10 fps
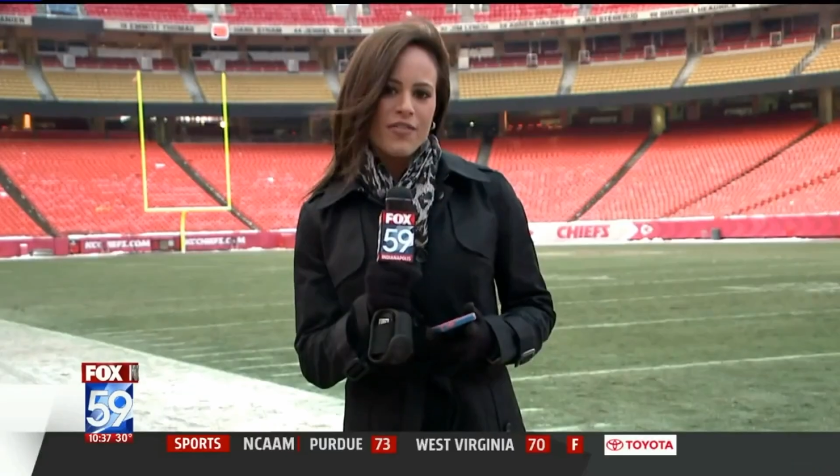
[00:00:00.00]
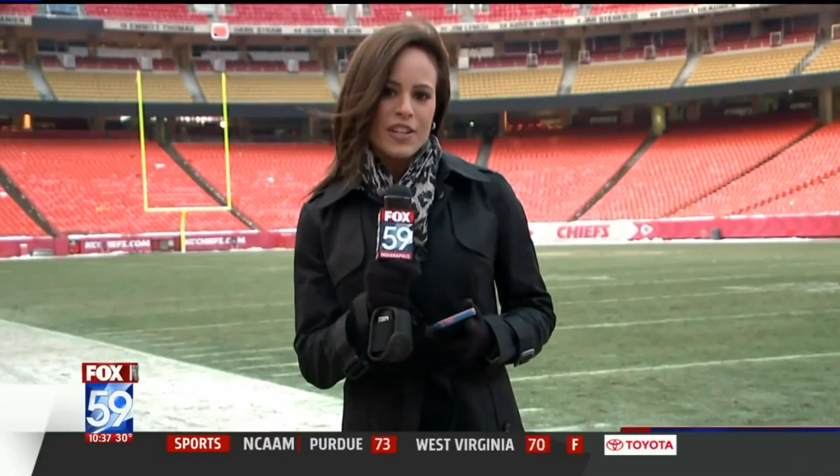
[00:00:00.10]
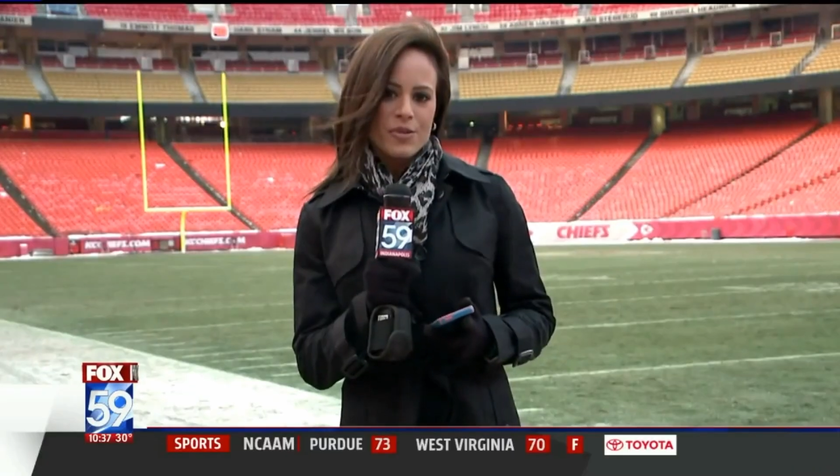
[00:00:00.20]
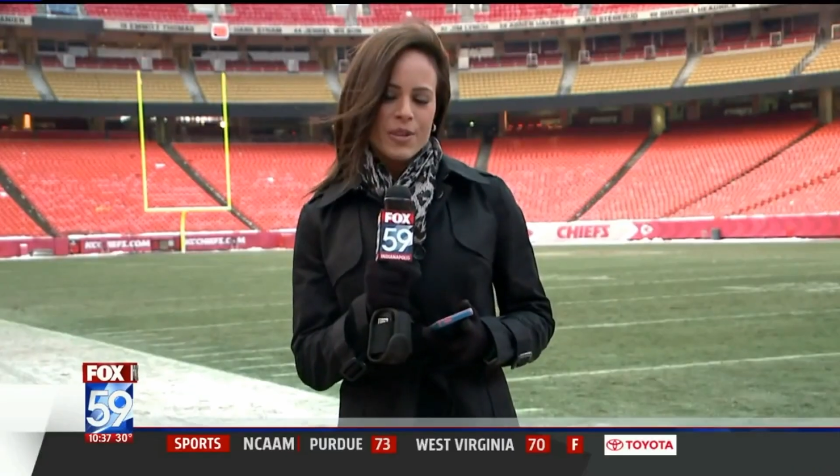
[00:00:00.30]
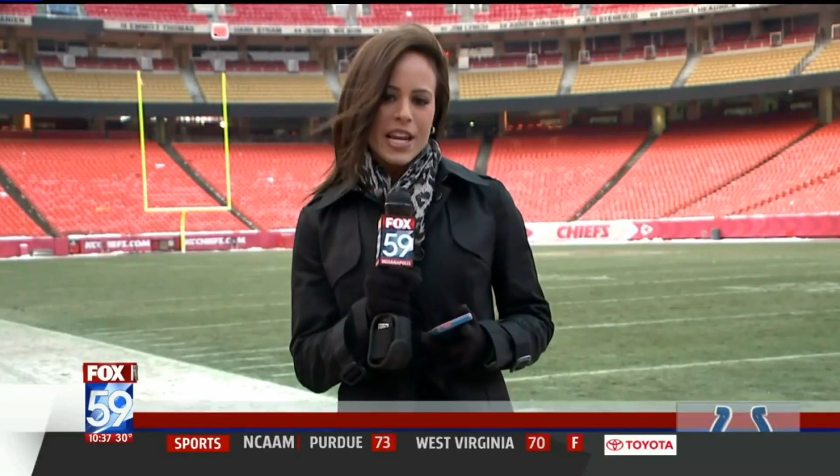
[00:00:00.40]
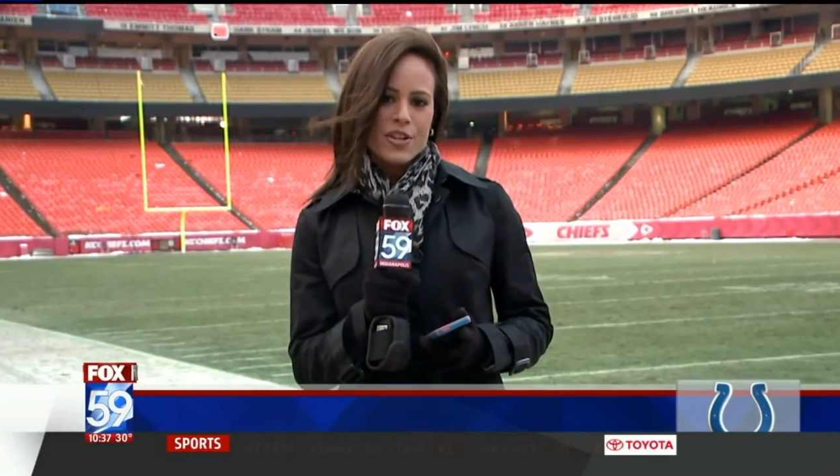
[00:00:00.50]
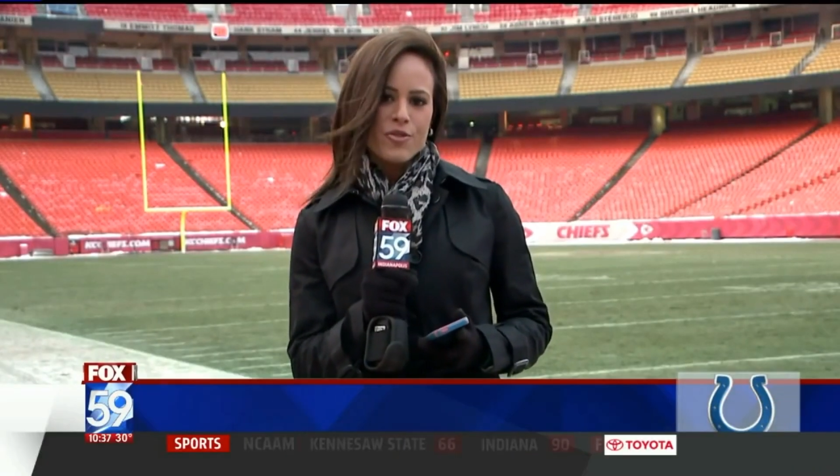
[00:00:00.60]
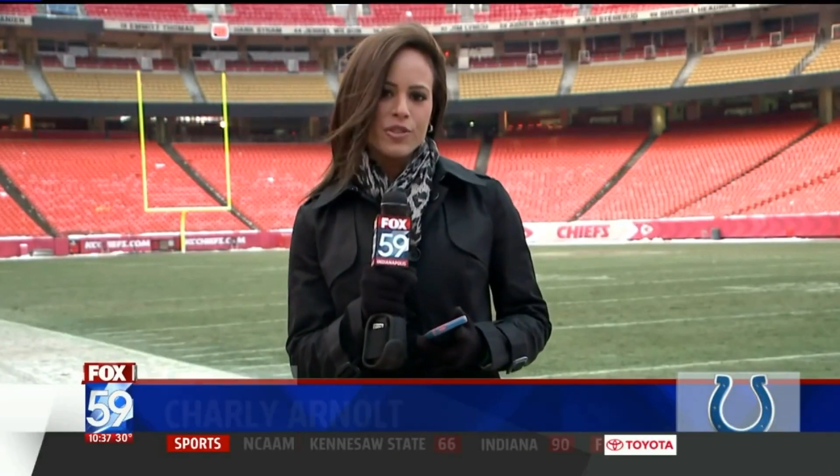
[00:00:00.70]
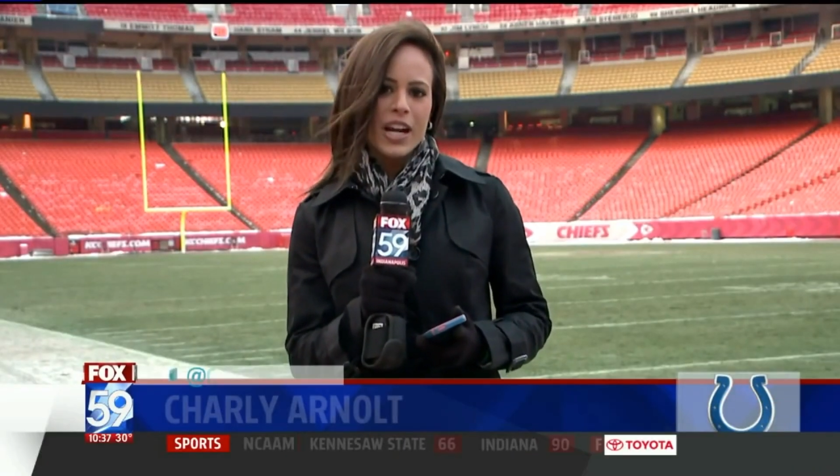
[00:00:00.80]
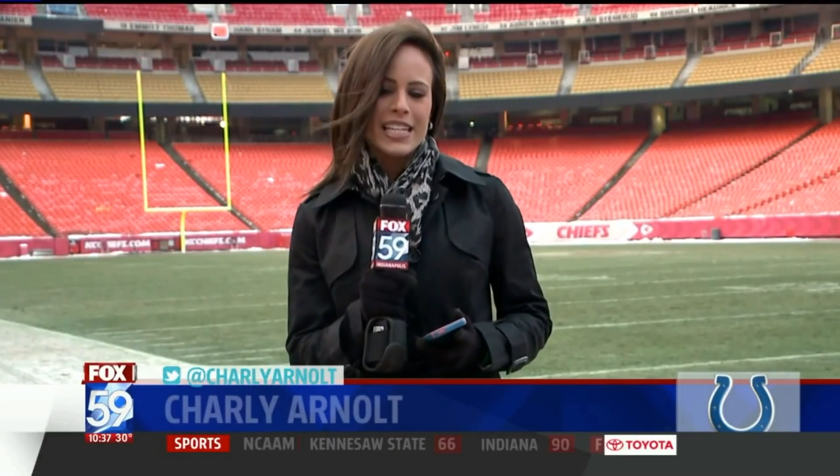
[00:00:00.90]
Looking at her
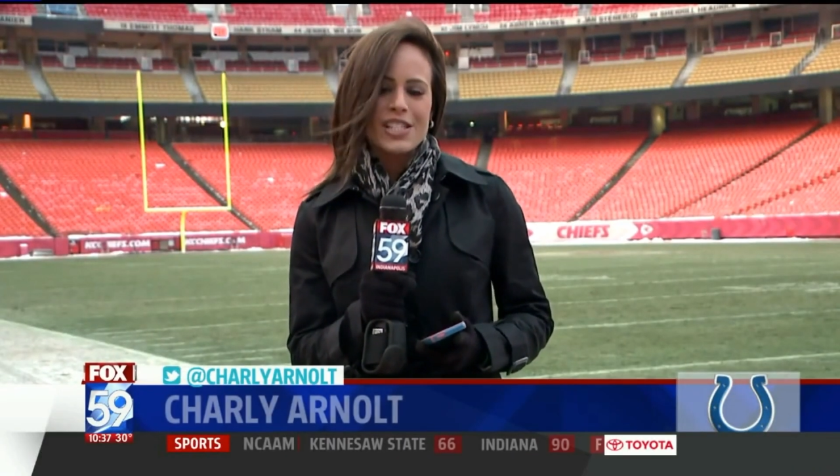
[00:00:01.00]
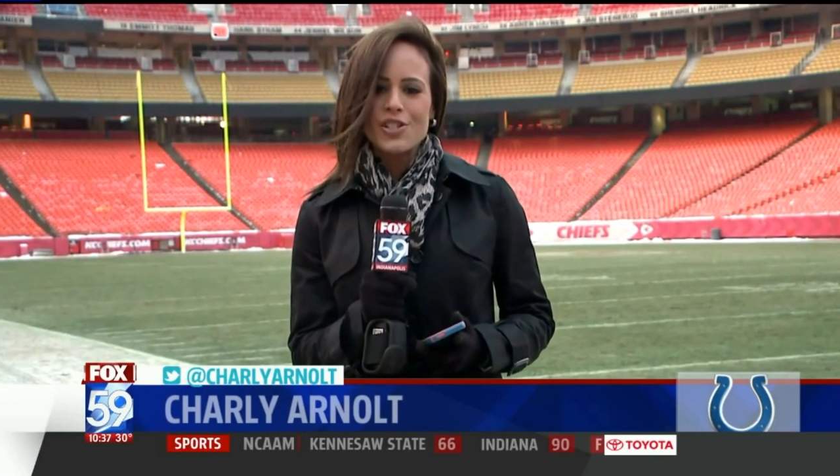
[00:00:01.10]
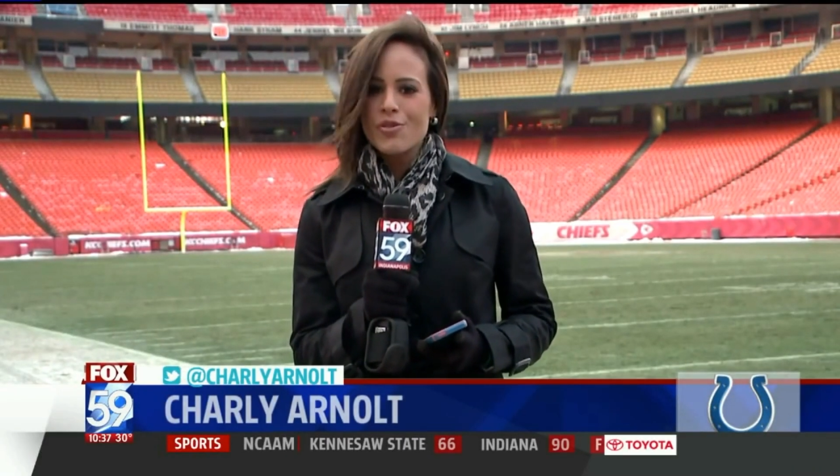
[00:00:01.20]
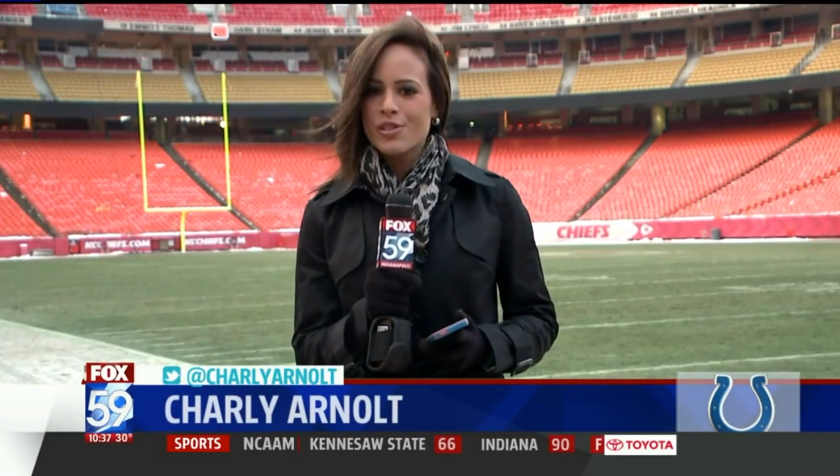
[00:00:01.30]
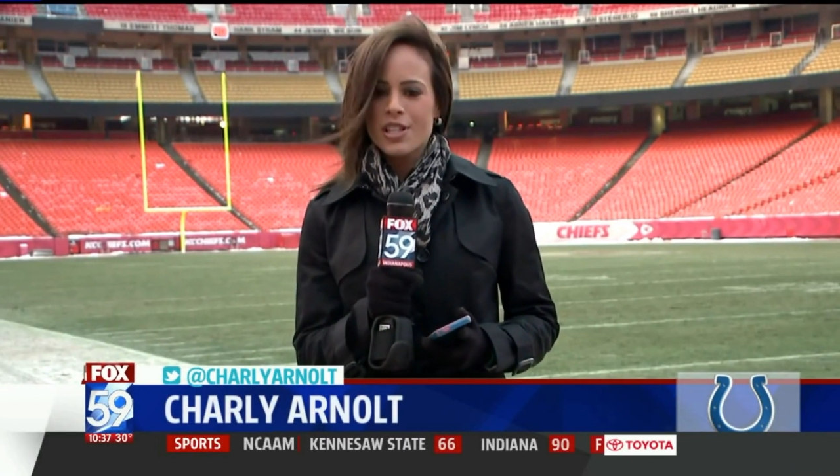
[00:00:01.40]
resume, she